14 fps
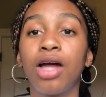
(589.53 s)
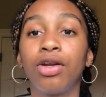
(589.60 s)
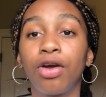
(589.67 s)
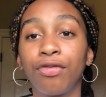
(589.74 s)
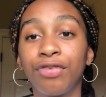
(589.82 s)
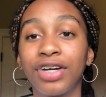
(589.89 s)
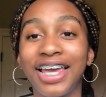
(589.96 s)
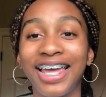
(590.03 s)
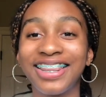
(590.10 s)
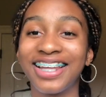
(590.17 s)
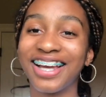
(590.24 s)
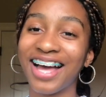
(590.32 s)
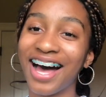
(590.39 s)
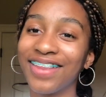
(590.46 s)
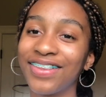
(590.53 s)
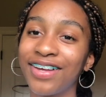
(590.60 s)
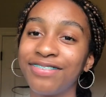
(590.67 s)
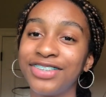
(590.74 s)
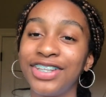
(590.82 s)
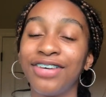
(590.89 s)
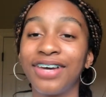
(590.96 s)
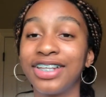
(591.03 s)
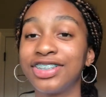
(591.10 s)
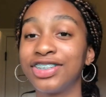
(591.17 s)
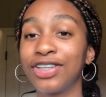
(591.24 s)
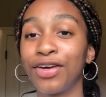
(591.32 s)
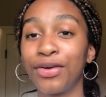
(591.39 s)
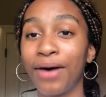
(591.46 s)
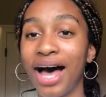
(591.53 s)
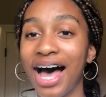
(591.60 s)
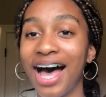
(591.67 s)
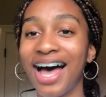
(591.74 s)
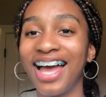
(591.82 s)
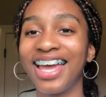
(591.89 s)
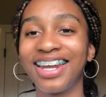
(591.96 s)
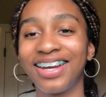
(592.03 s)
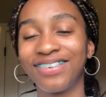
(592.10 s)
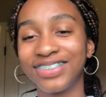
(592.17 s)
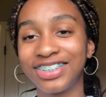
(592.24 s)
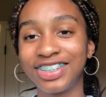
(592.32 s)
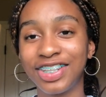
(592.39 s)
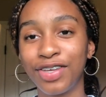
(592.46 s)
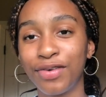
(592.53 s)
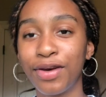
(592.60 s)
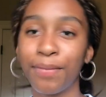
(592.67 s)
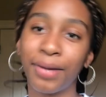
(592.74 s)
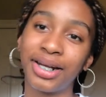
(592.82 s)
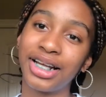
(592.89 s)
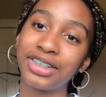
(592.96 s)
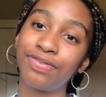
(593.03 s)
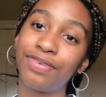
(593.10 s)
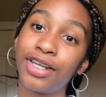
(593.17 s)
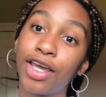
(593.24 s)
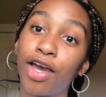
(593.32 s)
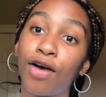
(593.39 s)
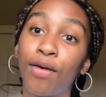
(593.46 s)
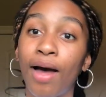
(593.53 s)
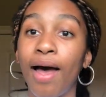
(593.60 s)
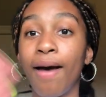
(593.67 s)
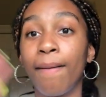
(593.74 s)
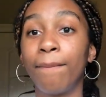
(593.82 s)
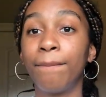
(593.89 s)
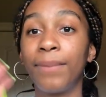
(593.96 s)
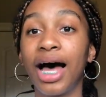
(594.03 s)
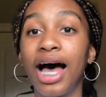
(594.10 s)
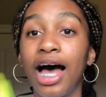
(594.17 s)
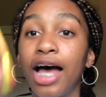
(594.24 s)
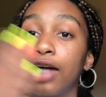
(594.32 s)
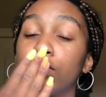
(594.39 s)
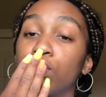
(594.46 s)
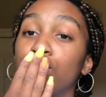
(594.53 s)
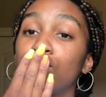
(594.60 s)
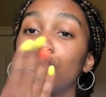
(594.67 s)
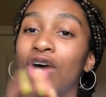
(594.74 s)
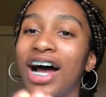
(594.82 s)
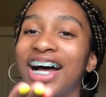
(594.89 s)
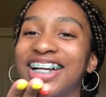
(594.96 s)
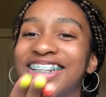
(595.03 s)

Don't forget that God loves you and so do I. And I'll see you in my next video. Bye.